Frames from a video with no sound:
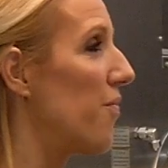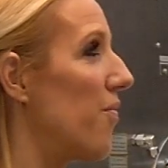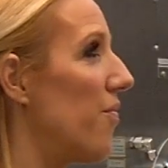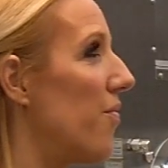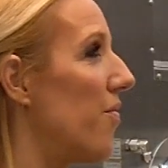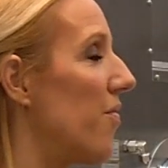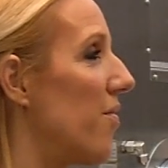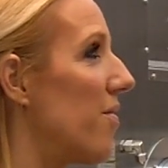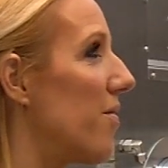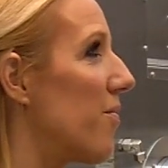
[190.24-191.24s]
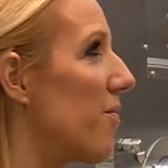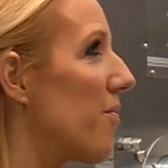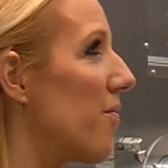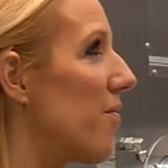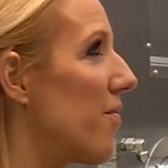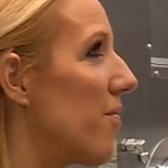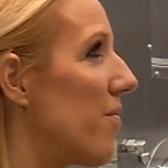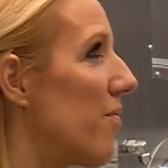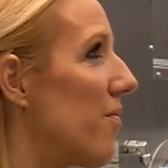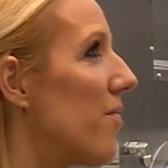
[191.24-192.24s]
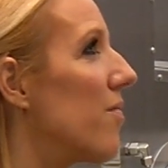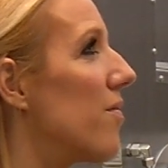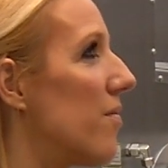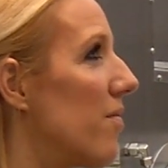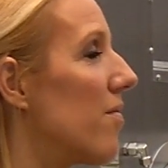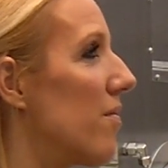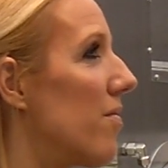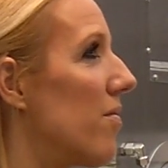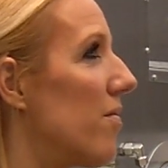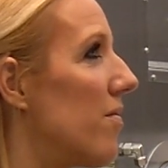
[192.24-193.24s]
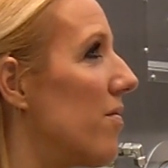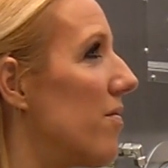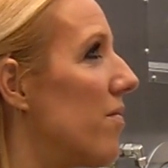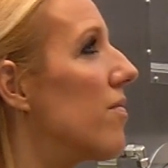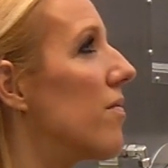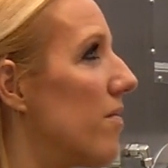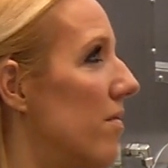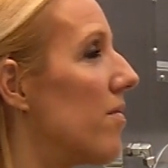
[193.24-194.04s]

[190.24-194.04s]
(silent)